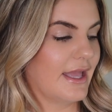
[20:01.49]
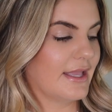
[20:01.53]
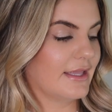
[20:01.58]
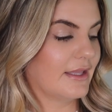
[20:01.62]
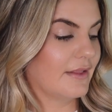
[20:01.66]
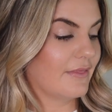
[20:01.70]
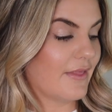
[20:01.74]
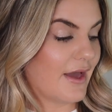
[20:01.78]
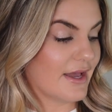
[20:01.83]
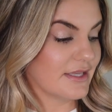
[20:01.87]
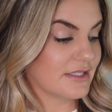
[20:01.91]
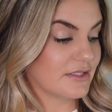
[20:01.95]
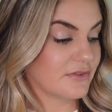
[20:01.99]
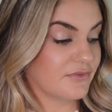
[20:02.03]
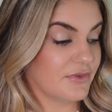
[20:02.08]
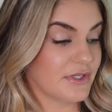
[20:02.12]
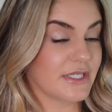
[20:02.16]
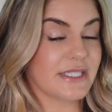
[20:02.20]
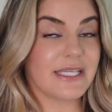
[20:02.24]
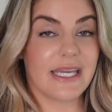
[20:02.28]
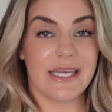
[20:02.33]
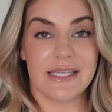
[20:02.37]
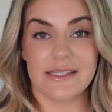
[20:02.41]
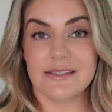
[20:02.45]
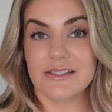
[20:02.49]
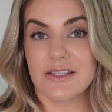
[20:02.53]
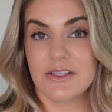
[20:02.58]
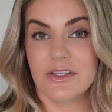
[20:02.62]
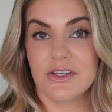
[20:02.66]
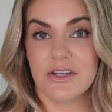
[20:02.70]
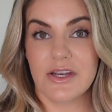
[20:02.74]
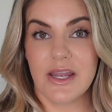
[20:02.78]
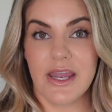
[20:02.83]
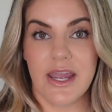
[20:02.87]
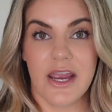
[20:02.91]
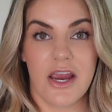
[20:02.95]
and it lasts for days in
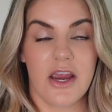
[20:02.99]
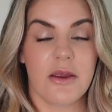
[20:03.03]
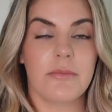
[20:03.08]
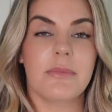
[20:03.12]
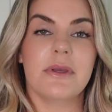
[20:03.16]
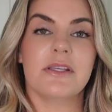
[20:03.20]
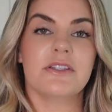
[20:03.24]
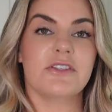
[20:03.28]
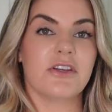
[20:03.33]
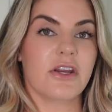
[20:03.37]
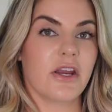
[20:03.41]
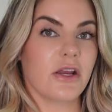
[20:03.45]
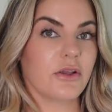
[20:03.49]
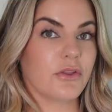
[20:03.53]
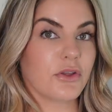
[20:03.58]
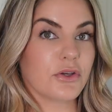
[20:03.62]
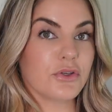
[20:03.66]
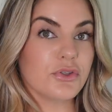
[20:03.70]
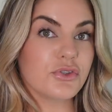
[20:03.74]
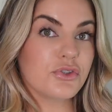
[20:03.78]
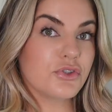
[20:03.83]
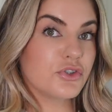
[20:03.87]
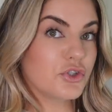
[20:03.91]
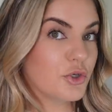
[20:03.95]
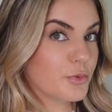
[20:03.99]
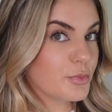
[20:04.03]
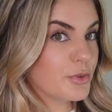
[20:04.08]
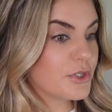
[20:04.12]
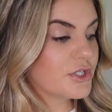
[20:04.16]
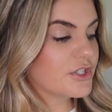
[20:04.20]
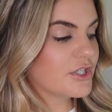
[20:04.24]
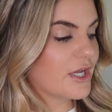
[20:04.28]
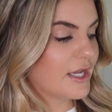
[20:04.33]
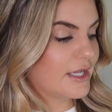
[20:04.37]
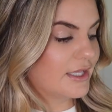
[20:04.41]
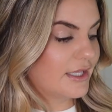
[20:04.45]
your hair. It makes your hair look super
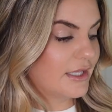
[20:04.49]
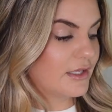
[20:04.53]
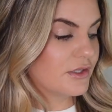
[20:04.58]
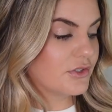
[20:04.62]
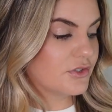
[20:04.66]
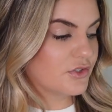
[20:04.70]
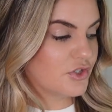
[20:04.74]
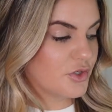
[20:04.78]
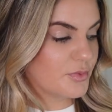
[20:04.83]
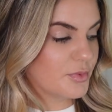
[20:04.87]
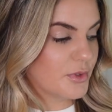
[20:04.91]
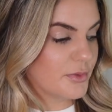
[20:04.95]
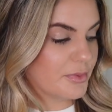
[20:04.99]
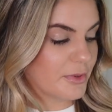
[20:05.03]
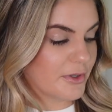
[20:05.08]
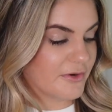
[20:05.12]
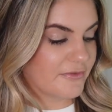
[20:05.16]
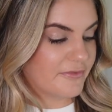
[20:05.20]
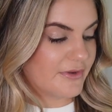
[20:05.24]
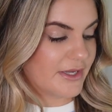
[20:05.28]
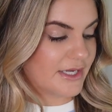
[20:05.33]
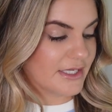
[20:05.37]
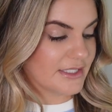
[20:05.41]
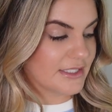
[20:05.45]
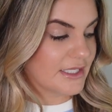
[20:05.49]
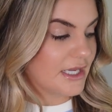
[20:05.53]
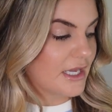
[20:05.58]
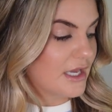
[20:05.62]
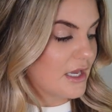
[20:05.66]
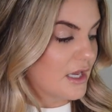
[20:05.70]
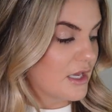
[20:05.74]
shiny. It's super perfect.